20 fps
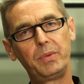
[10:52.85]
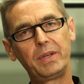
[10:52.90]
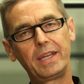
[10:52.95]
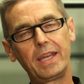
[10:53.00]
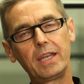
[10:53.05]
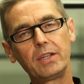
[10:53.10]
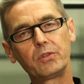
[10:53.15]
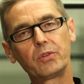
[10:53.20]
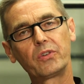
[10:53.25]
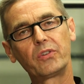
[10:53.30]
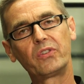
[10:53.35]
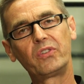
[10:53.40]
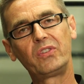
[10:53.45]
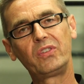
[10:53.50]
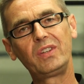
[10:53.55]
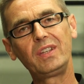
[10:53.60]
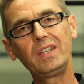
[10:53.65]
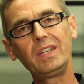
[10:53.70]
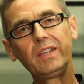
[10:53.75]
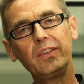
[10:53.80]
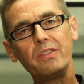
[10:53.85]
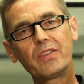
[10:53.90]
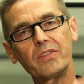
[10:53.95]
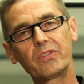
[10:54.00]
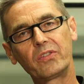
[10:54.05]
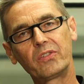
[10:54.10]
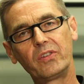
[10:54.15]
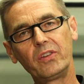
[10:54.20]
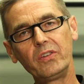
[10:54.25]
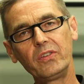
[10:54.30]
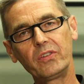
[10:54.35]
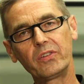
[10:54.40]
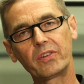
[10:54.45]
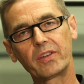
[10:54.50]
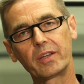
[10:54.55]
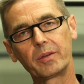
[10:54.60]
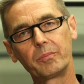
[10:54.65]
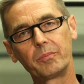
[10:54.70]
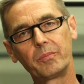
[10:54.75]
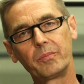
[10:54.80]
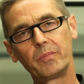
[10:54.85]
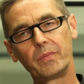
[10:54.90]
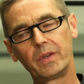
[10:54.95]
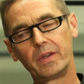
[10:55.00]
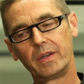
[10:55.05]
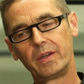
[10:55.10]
begin to see the system